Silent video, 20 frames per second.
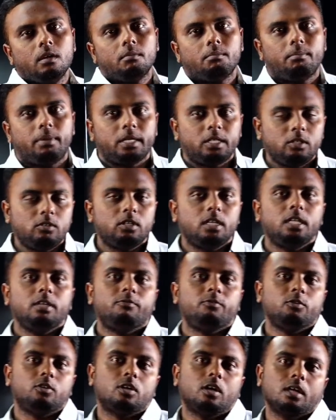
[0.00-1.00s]
Particularly if
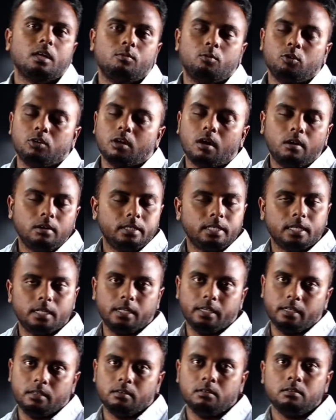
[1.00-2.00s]
you talk about
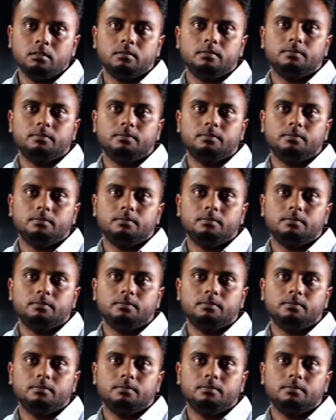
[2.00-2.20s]
alternator,